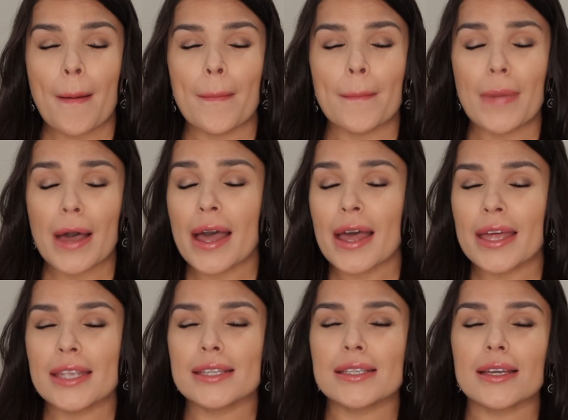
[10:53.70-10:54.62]

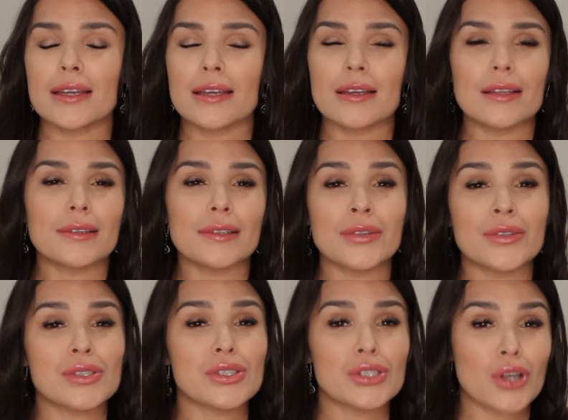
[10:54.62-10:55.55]
but
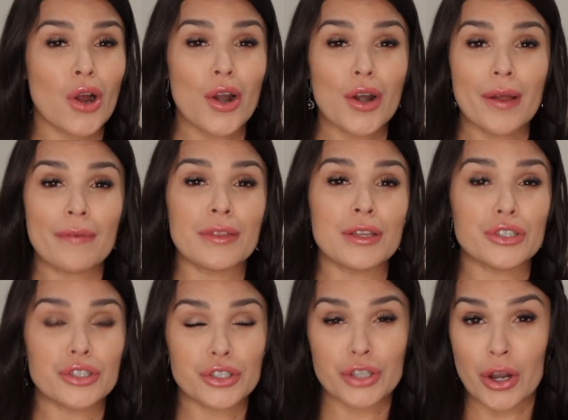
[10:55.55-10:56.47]
the star of the
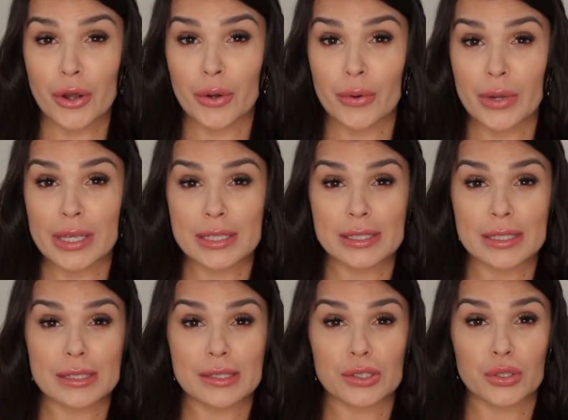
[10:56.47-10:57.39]
show is
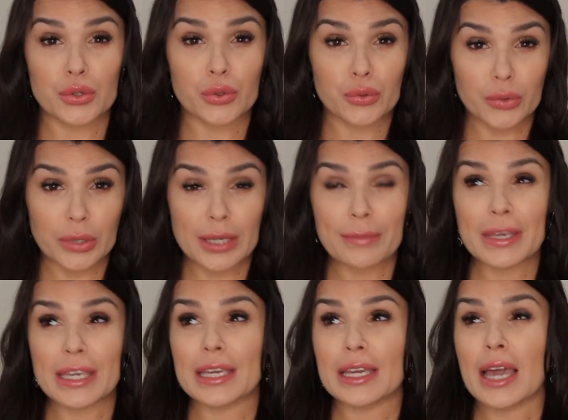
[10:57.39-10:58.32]
this
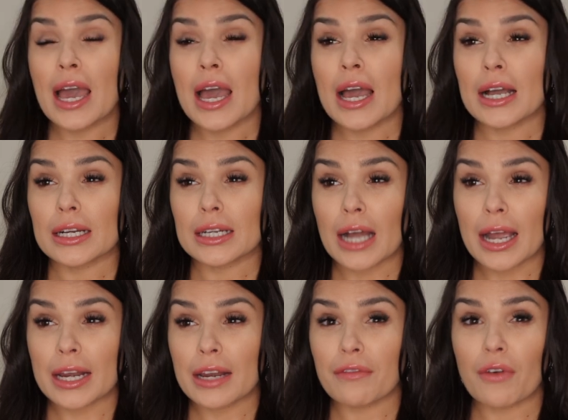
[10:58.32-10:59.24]
creamy
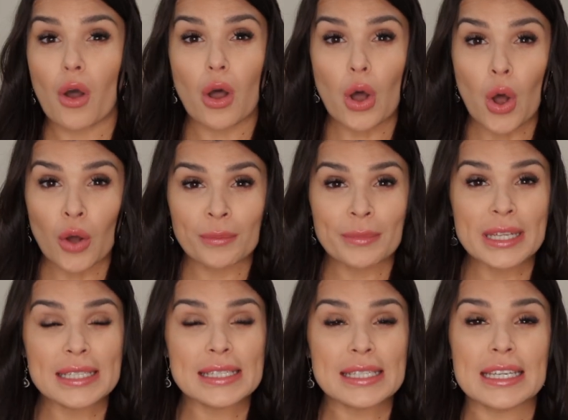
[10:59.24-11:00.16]
kind of
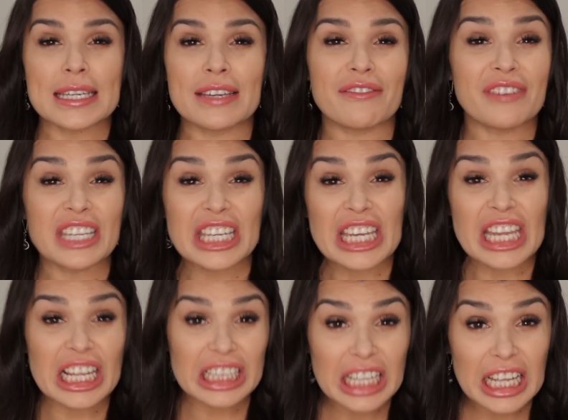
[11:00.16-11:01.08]
almondy
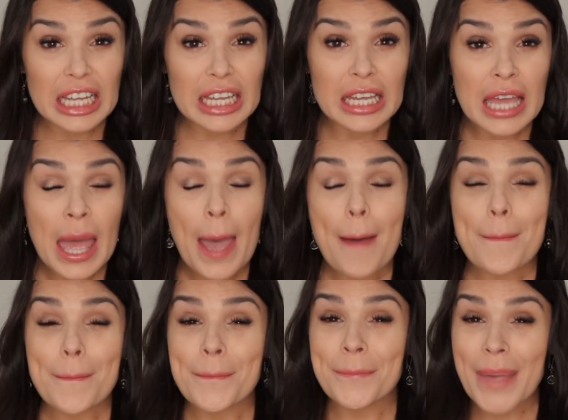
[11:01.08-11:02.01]
vanilla,
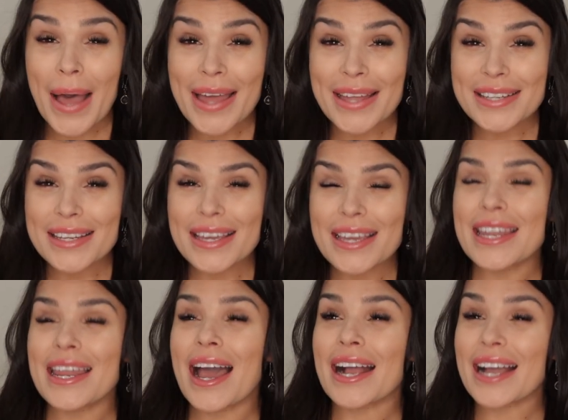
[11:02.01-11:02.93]
but
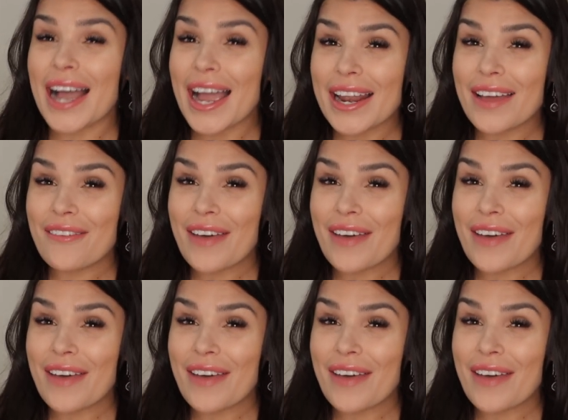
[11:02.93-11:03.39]
it kind of